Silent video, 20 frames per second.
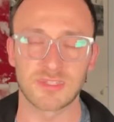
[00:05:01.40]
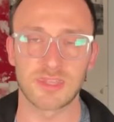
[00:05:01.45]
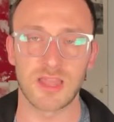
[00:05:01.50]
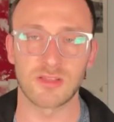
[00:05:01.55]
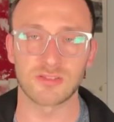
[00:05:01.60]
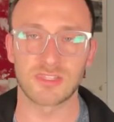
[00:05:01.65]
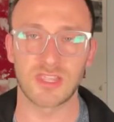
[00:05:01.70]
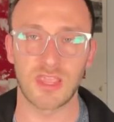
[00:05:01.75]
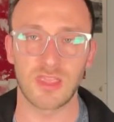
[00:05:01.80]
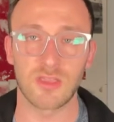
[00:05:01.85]

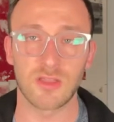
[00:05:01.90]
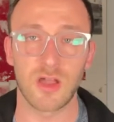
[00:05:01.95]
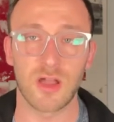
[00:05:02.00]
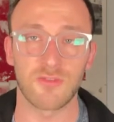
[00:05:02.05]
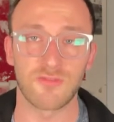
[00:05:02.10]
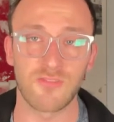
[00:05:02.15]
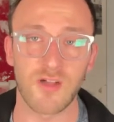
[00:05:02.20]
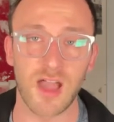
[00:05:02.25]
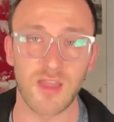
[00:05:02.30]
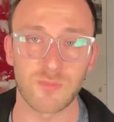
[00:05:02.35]
now taking
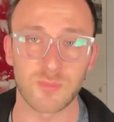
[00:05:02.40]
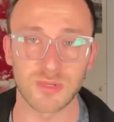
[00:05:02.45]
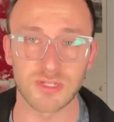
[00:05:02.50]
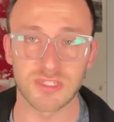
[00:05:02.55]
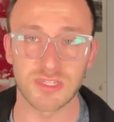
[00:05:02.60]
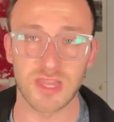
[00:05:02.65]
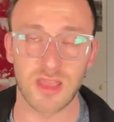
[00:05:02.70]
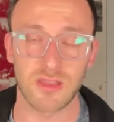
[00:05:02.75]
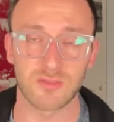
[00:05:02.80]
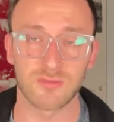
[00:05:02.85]
off
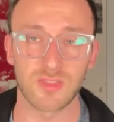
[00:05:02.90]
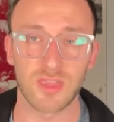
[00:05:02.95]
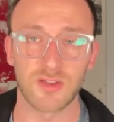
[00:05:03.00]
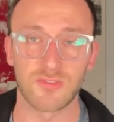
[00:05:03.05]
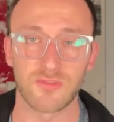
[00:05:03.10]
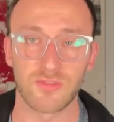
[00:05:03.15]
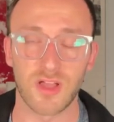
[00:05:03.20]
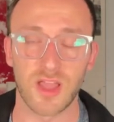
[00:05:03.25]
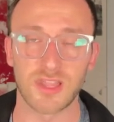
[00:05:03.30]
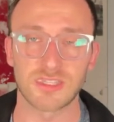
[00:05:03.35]
5% of their
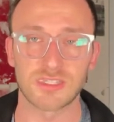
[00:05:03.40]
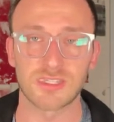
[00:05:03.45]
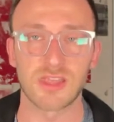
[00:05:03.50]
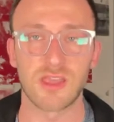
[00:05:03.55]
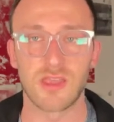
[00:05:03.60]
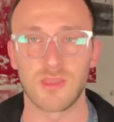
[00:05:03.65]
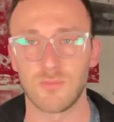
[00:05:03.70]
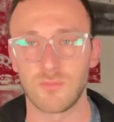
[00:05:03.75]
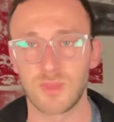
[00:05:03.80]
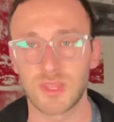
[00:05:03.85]
flights
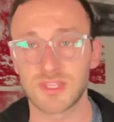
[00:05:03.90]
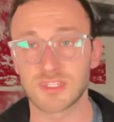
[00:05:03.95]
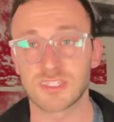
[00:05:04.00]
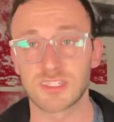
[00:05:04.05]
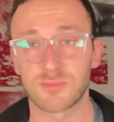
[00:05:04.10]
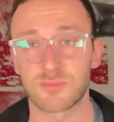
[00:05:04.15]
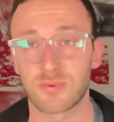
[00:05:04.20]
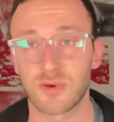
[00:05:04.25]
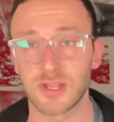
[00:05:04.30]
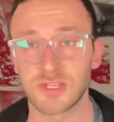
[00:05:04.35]
because
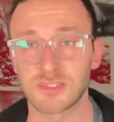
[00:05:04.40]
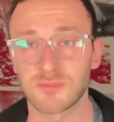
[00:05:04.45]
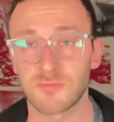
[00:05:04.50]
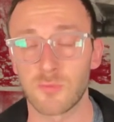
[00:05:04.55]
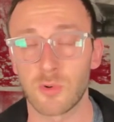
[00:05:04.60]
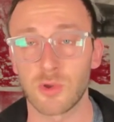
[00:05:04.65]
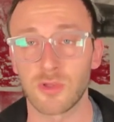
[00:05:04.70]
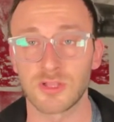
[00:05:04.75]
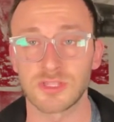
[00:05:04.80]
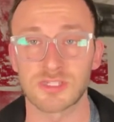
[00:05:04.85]
the price of
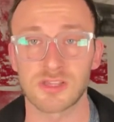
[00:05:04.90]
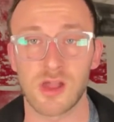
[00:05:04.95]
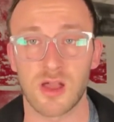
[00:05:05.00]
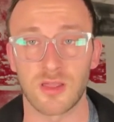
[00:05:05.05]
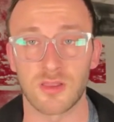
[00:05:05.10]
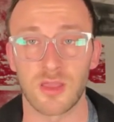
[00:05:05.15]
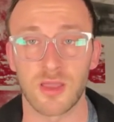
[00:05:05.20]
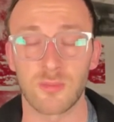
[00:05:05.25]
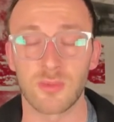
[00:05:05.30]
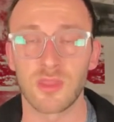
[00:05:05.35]
oil has
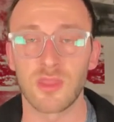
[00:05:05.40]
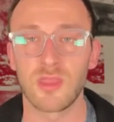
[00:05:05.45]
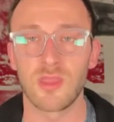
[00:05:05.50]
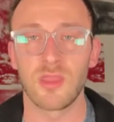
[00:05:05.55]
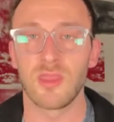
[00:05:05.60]
gone up.